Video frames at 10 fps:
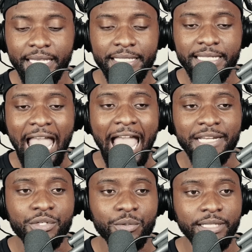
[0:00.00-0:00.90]
is
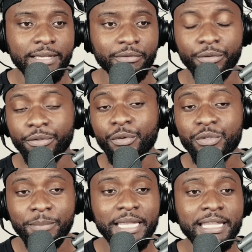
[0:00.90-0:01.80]
at your level.
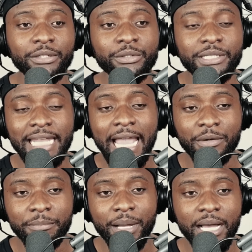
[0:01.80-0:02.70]
Those men they look
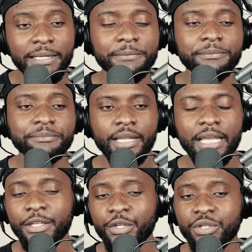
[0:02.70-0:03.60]
down upon
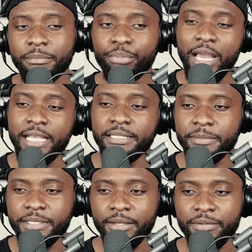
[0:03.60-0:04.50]
and they usually price
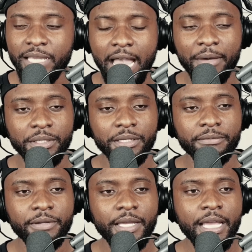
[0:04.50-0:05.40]
themselves out
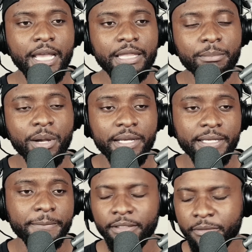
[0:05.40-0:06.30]
of the
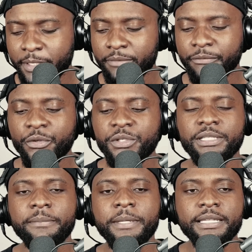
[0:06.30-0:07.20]
market. A little bit confusing.
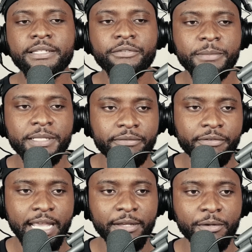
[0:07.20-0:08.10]
Let me hit this from a
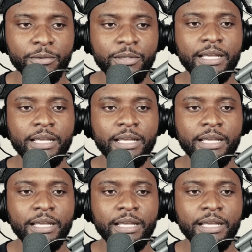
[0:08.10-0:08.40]
different angle.